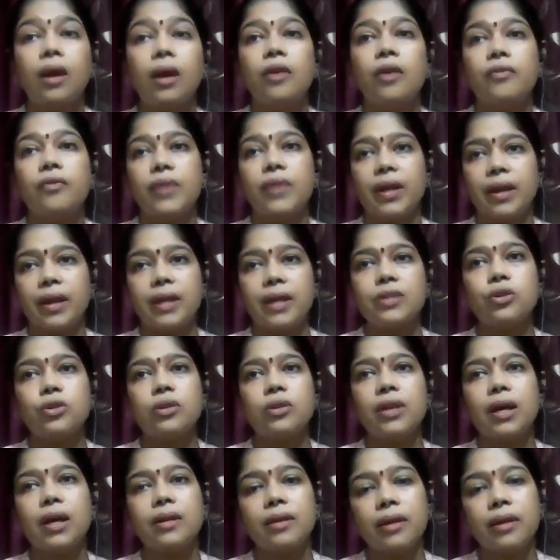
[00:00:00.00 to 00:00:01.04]
Whereas on the
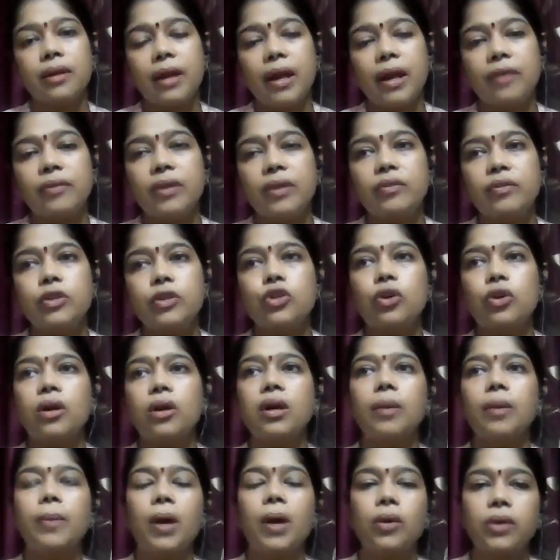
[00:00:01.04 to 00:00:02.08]
other hand, when we talk
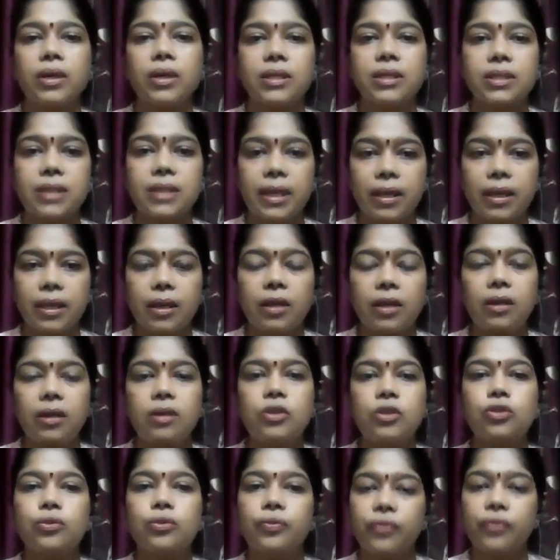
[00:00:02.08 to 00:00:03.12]
about a second
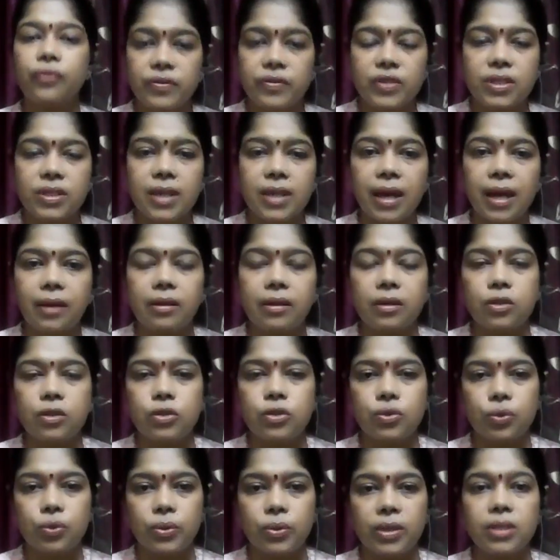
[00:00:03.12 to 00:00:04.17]
to fifth standard
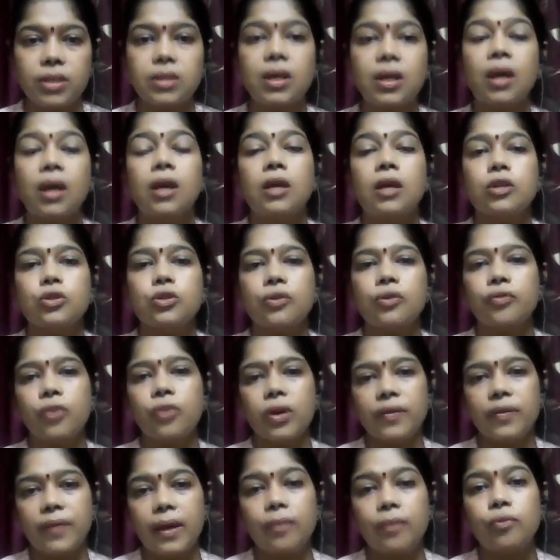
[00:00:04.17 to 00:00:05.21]
students, so
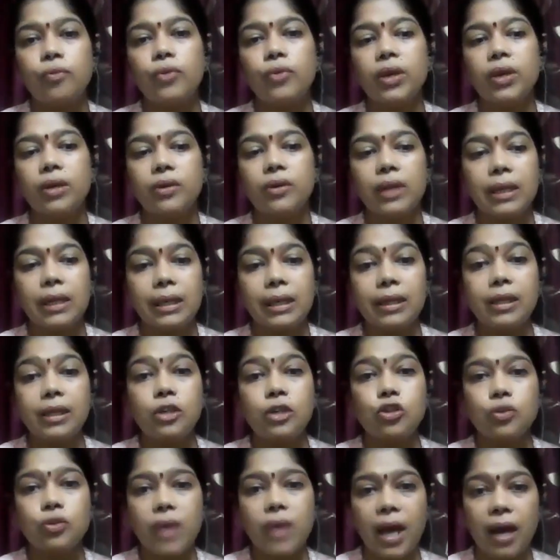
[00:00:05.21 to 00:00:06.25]
for them we really need
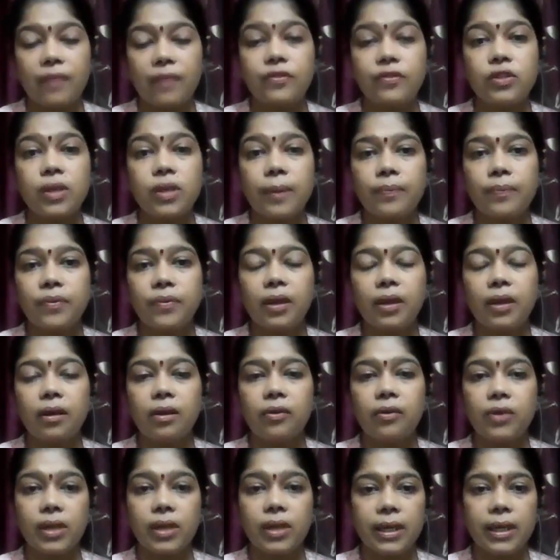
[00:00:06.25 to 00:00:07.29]
to have something
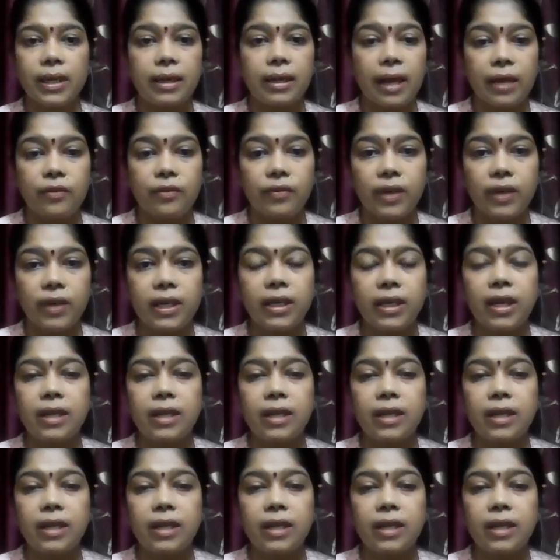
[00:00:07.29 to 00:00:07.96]
really lively